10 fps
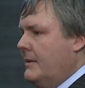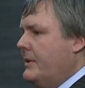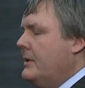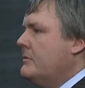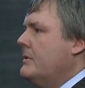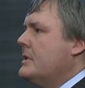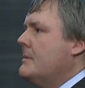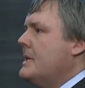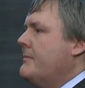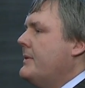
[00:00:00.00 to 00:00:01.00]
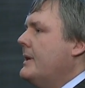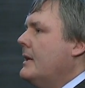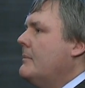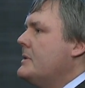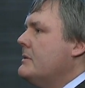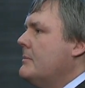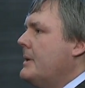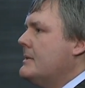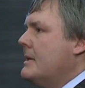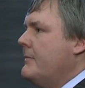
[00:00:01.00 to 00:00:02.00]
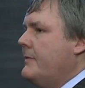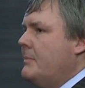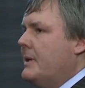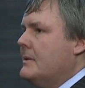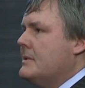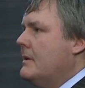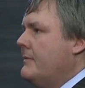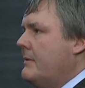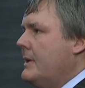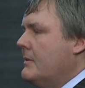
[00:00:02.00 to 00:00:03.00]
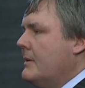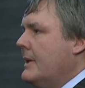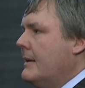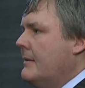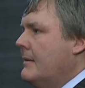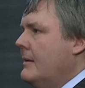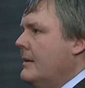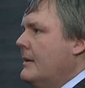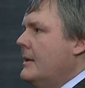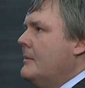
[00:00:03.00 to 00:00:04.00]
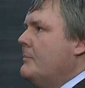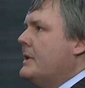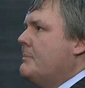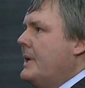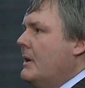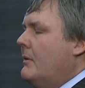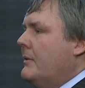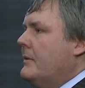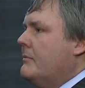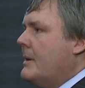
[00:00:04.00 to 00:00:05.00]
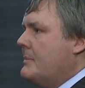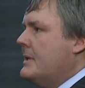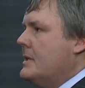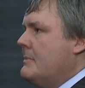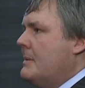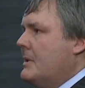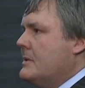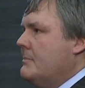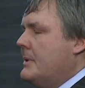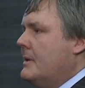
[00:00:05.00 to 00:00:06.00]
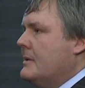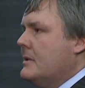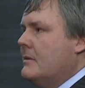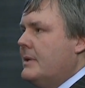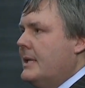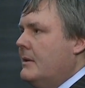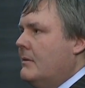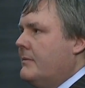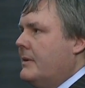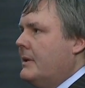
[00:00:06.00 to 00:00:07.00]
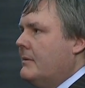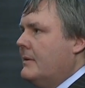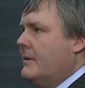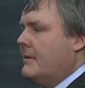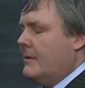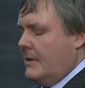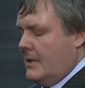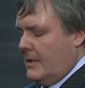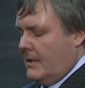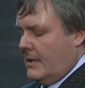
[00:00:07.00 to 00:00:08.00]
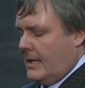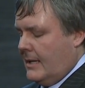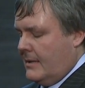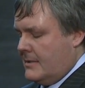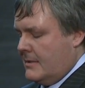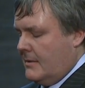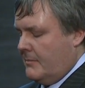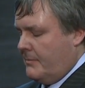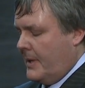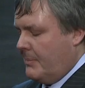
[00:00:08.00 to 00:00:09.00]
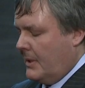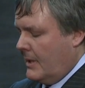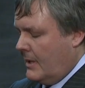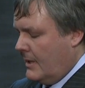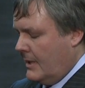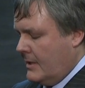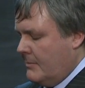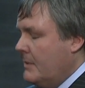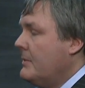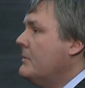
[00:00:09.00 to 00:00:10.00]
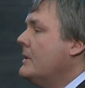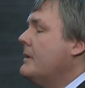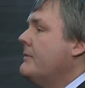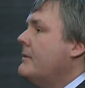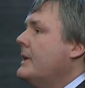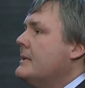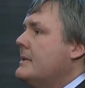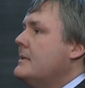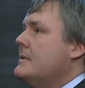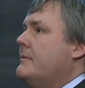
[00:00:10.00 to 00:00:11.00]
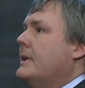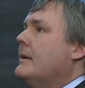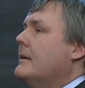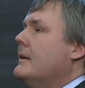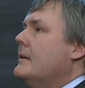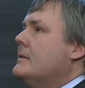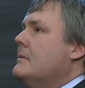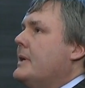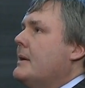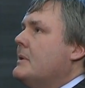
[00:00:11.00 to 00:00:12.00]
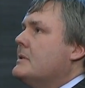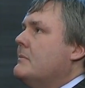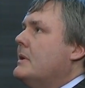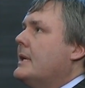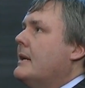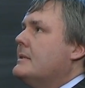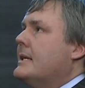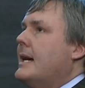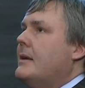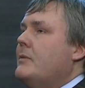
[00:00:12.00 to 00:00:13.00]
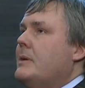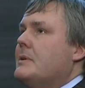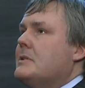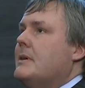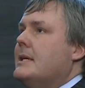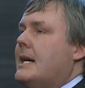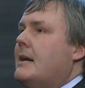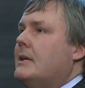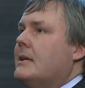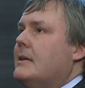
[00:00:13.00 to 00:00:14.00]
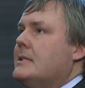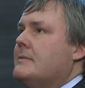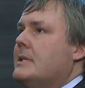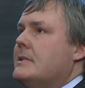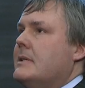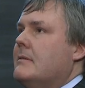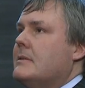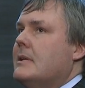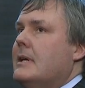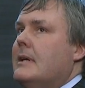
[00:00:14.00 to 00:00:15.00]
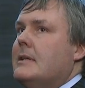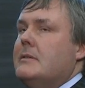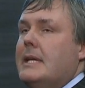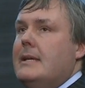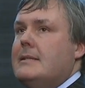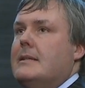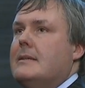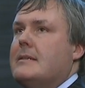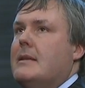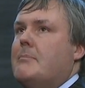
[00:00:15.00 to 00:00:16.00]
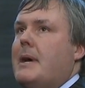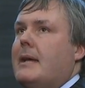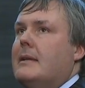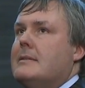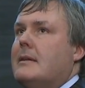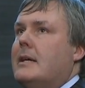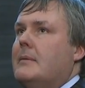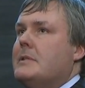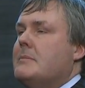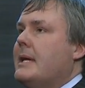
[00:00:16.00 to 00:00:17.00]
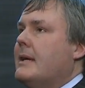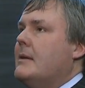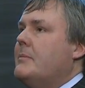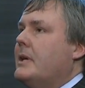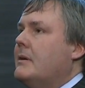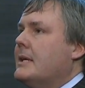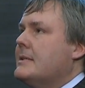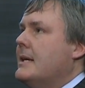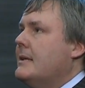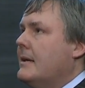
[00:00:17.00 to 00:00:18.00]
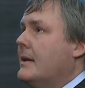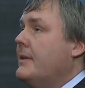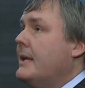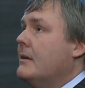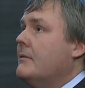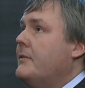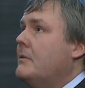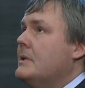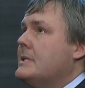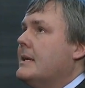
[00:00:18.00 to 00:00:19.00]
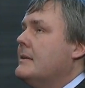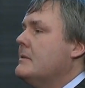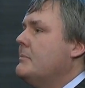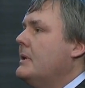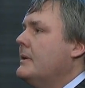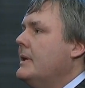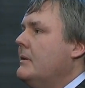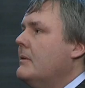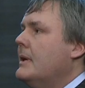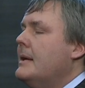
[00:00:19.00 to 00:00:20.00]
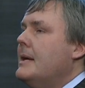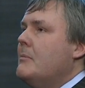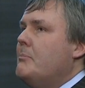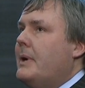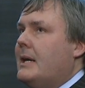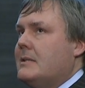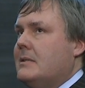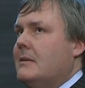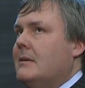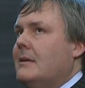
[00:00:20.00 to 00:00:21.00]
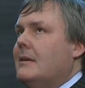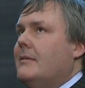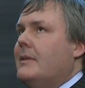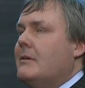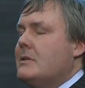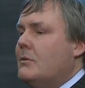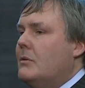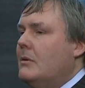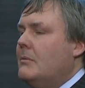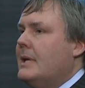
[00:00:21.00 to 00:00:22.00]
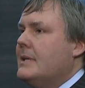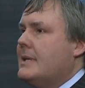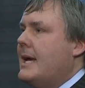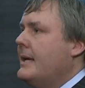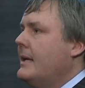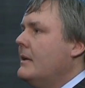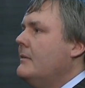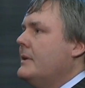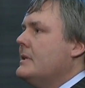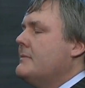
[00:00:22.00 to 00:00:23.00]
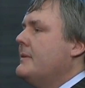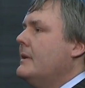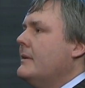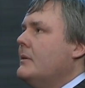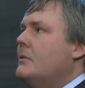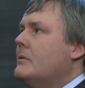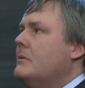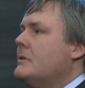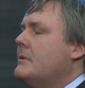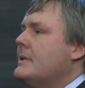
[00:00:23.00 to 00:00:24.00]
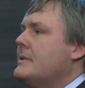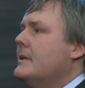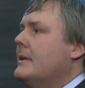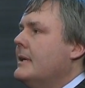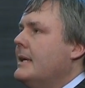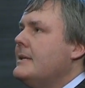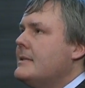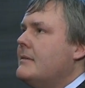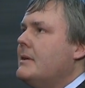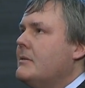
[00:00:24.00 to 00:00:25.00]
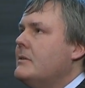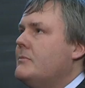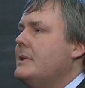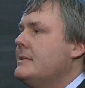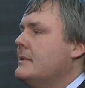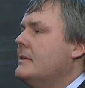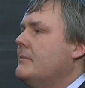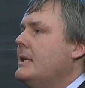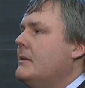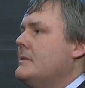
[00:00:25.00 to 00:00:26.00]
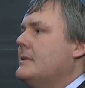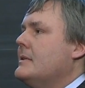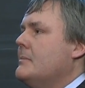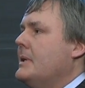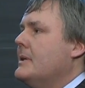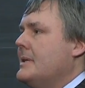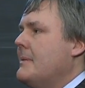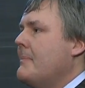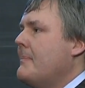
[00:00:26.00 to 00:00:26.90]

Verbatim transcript: evolutionary terms, everything up to about amphibians are very good at that. But beyond, reptiles, mammals, and birds are really not very good at it. And people are at the moment working very intensively to be able to work out can we persuade our kinds of tissues to easily slip back in time to make an embryonic state that can then go forwards again to build new. But there is always hanging over this field the awkward question is there a good reason that we lost that ability?